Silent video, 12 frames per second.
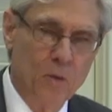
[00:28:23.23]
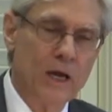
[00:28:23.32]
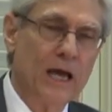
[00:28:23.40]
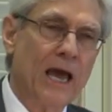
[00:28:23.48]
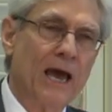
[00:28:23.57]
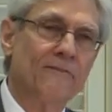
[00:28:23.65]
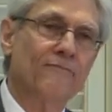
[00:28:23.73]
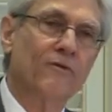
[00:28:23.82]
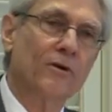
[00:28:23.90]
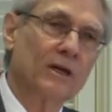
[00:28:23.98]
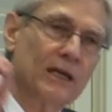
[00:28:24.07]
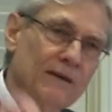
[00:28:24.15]
We have
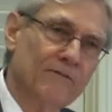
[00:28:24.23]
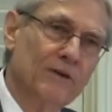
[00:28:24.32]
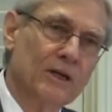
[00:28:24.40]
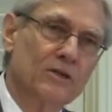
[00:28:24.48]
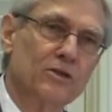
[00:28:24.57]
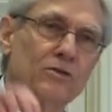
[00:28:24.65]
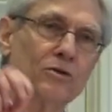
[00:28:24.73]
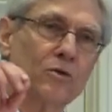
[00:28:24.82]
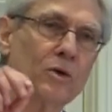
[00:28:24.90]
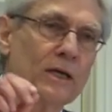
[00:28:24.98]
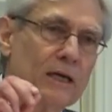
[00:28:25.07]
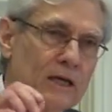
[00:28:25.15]
forgiveness
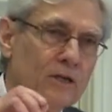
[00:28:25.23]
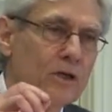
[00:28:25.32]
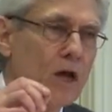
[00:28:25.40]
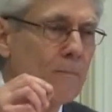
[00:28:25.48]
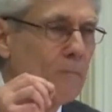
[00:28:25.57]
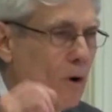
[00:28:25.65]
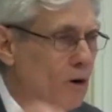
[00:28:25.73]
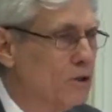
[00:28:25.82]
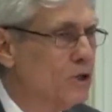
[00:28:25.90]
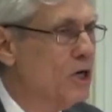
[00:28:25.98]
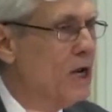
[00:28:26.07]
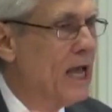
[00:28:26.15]
through His
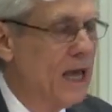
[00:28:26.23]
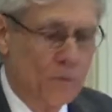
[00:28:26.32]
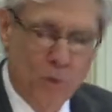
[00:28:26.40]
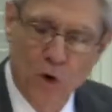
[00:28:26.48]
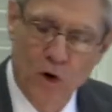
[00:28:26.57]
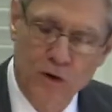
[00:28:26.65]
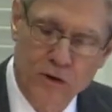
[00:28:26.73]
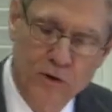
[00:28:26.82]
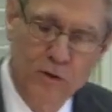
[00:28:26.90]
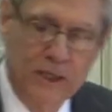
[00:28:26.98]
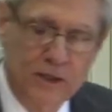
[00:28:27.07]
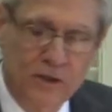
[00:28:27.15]
person and work,
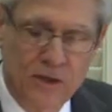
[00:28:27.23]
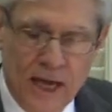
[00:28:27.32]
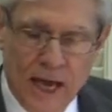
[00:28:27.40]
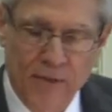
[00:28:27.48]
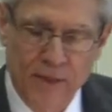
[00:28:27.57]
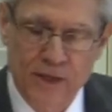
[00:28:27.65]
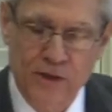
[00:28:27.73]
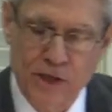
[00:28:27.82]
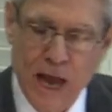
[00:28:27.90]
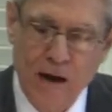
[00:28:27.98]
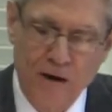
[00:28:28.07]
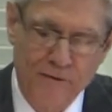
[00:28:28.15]
through His death, His
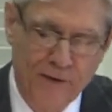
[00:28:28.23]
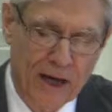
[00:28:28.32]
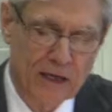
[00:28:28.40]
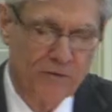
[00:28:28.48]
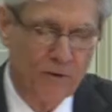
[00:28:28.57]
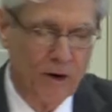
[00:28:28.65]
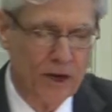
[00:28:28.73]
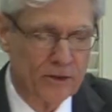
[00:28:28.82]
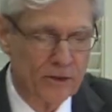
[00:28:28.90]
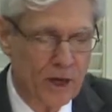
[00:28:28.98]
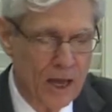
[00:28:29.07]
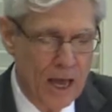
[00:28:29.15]
sacrifice for
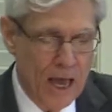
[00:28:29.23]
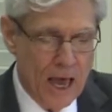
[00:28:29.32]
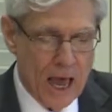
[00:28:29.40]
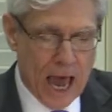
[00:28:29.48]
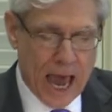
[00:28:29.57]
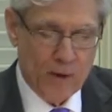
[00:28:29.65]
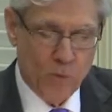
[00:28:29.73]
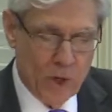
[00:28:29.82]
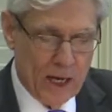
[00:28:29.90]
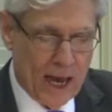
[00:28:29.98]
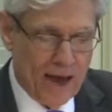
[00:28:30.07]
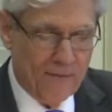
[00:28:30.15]
us, and
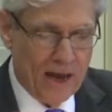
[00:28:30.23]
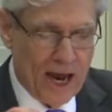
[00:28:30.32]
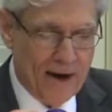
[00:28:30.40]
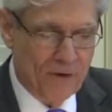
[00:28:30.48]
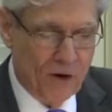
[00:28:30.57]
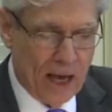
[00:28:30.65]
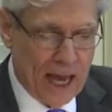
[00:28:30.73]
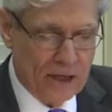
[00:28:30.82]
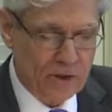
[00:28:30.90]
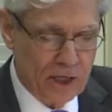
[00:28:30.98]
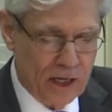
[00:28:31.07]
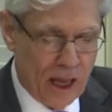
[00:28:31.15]
we have
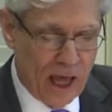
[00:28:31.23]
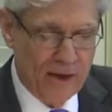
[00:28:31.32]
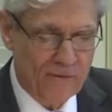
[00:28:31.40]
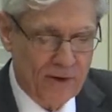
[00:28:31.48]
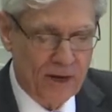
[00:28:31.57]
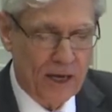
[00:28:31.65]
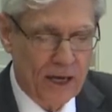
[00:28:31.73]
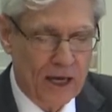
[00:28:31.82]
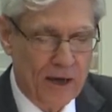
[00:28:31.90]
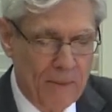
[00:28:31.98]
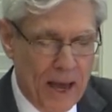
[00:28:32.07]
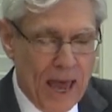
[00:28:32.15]
everlasting life in
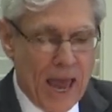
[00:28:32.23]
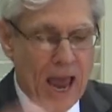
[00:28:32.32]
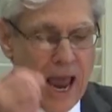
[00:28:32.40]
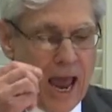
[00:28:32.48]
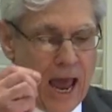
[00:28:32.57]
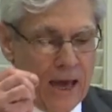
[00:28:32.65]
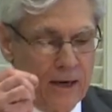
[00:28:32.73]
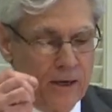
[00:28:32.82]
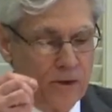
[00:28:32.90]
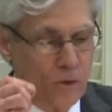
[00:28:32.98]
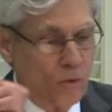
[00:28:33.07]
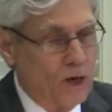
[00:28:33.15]
Him
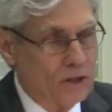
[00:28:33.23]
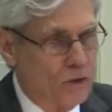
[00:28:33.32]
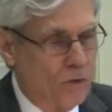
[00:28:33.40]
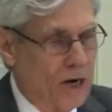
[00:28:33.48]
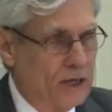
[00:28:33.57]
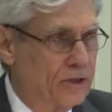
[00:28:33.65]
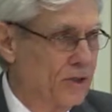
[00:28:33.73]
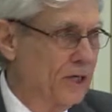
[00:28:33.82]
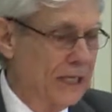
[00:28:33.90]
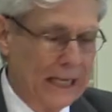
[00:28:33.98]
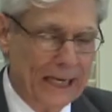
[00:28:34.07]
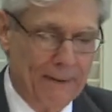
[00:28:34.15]
and the
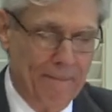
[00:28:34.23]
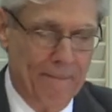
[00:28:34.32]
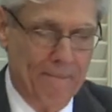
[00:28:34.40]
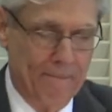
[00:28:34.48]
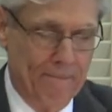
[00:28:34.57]
resurrection to come.